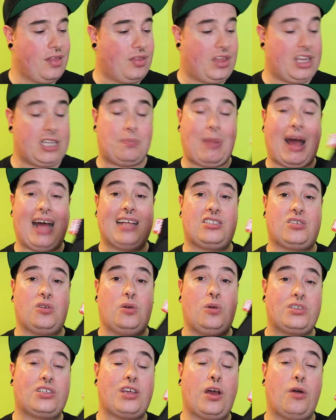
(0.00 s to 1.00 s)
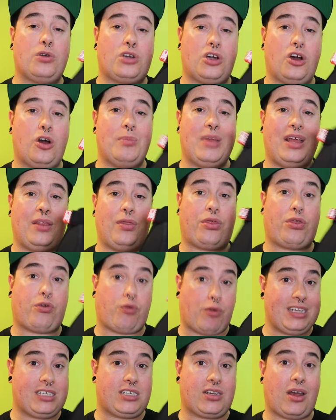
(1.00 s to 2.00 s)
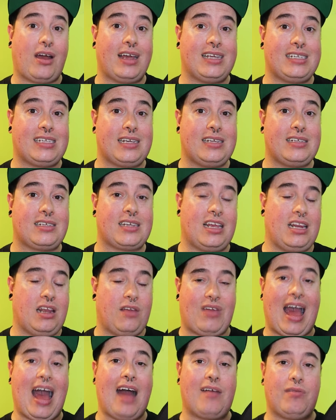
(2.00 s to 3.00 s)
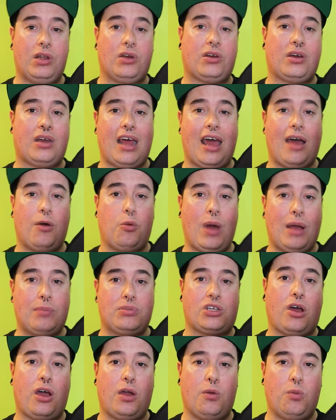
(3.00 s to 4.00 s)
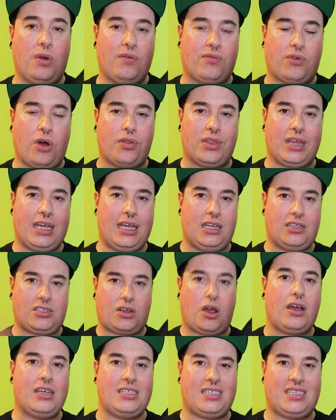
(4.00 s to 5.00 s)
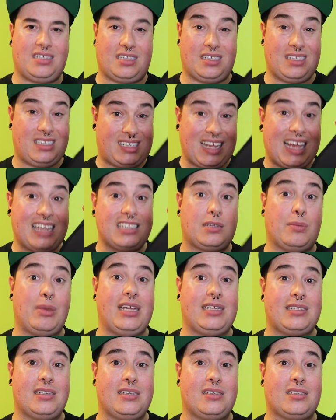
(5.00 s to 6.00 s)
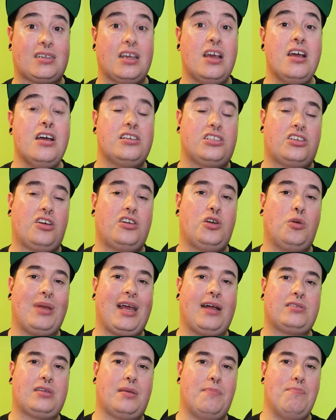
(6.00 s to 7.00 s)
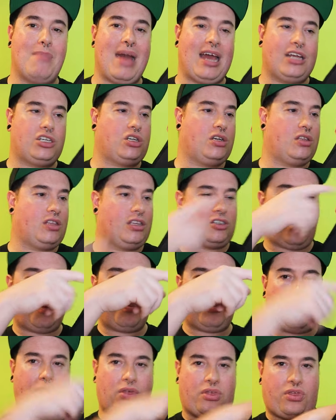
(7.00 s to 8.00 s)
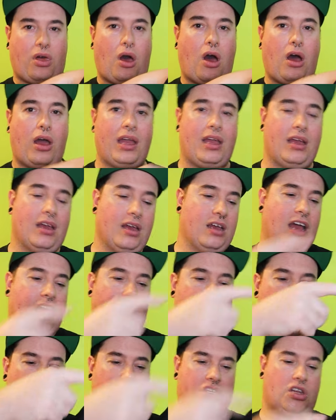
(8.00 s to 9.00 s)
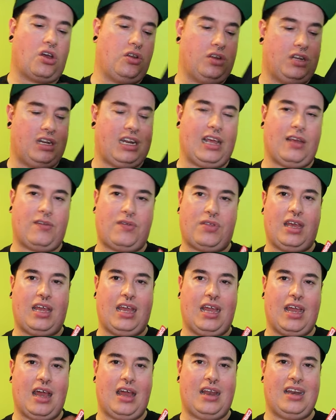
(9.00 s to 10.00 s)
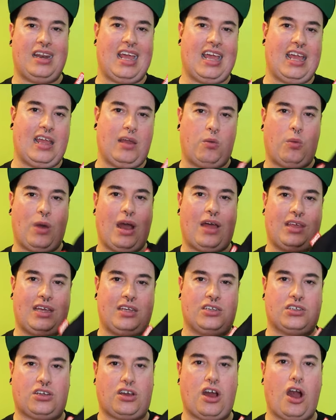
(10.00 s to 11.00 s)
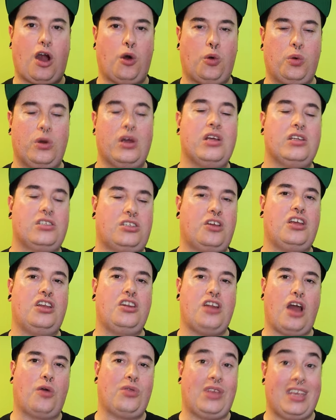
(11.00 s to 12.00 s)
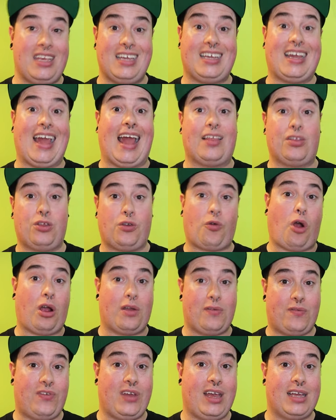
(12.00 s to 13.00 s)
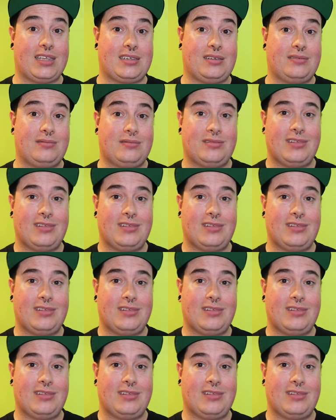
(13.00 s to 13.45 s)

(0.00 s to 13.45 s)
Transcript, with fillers: These pads also come in three sizes, and if you have a look on our website, we've got the sizes in centimeters, so so you'll be able to measure the top of the thigh and just underneath the uh, knee where these go so you know that you're getting the right fit.